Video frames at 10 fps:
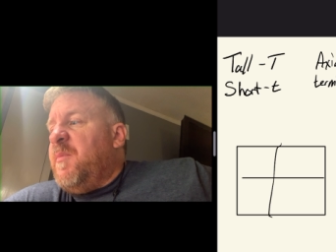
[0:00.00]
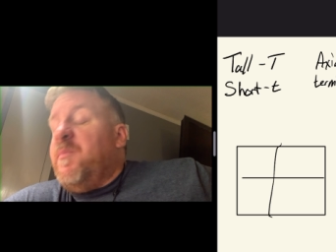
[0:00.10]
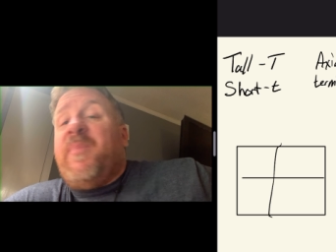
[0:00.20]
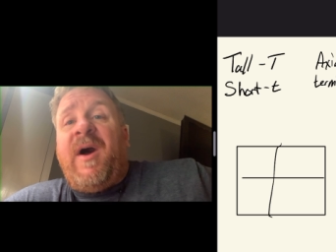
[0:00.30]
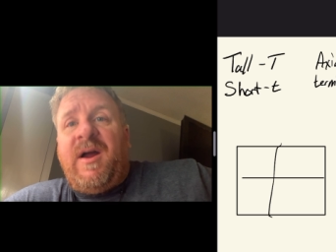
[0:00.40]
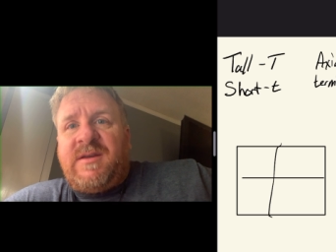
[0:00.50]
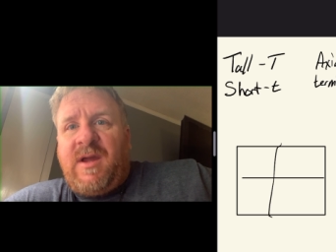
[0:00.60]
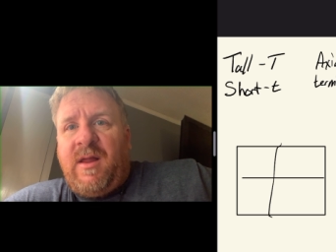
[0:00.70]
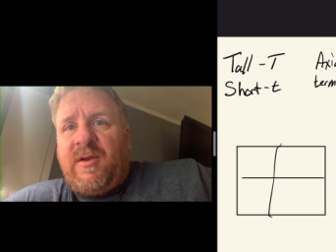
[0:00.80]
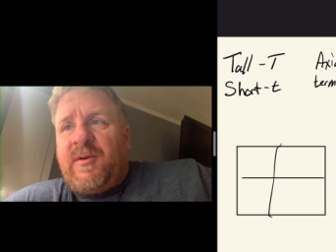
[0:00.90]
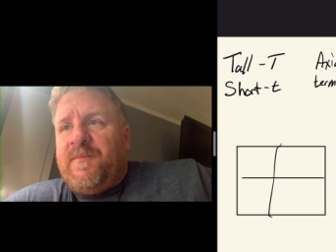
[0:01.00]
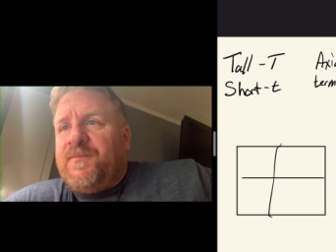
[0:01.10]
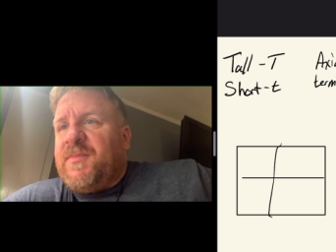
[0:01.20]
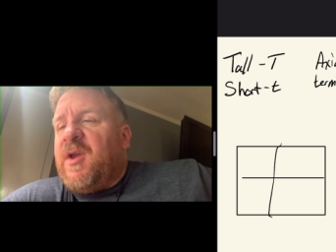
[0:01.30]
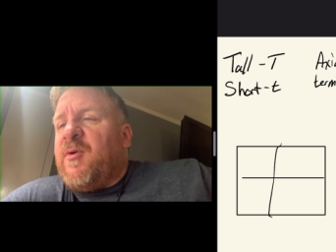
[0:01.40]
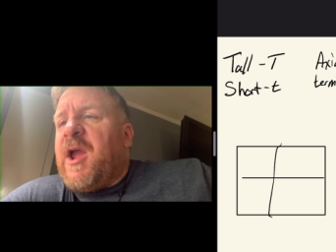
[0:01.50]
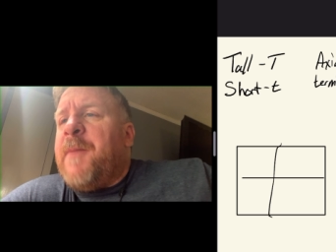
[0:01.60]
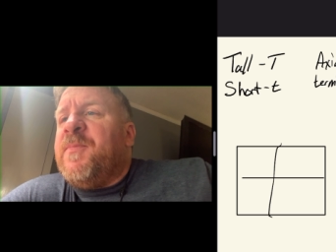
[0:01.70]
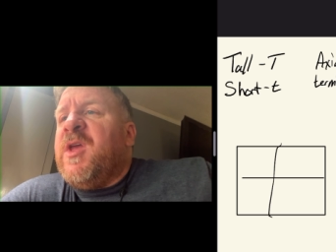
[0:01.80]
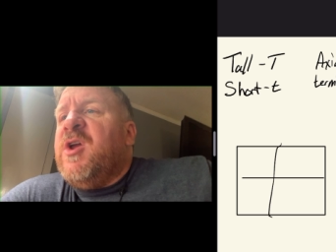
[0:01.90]
pod color. Okay,
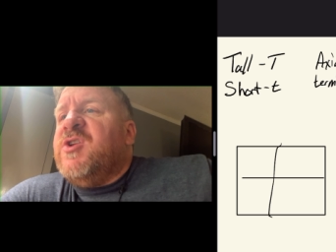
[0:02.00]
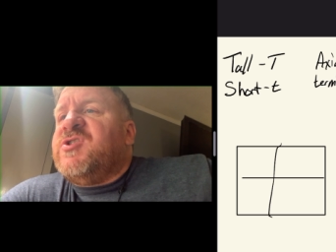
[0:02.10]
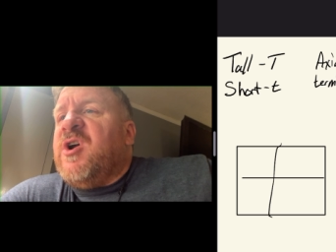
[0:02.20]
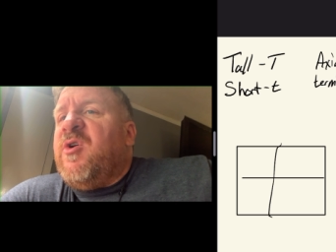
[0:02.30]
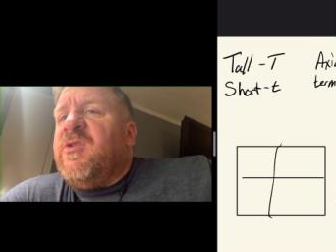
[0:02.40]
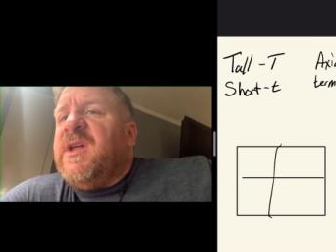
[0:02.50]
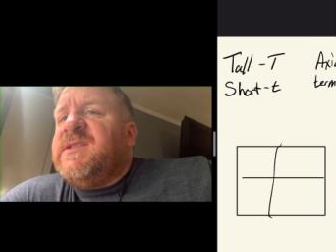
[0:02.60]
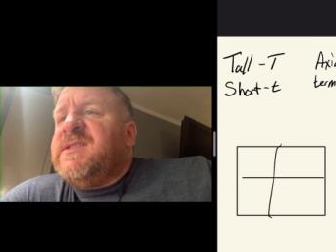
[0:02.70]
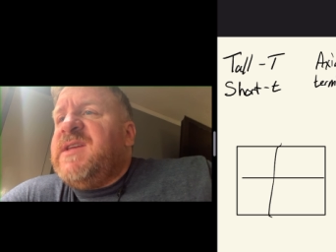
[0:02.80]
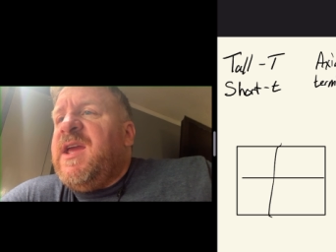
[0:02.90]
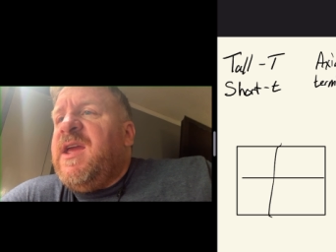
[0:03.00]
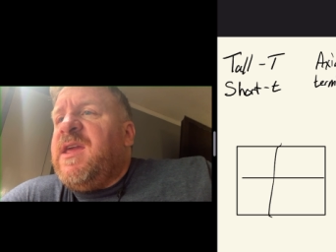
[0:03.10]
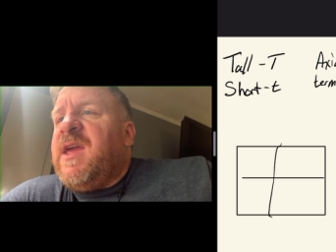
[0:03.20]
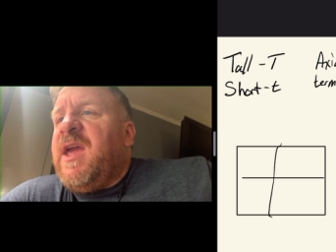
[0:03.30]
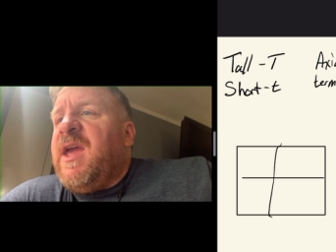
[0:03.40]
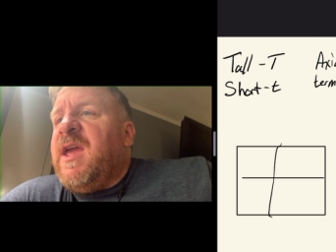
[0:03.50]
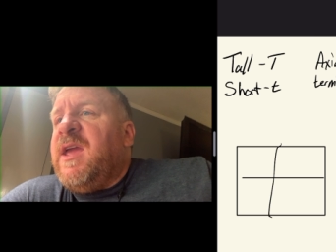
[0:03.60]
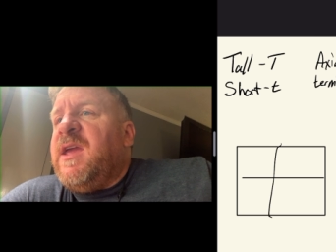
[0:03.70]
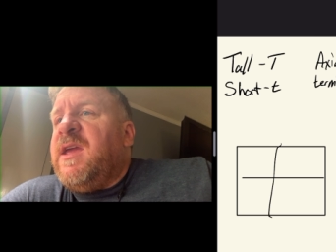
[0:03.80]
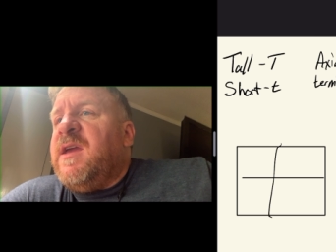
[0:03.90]
so let's take
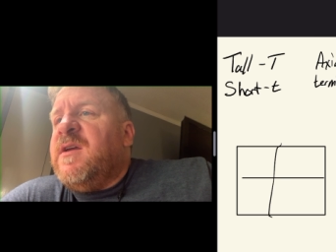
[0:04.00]
a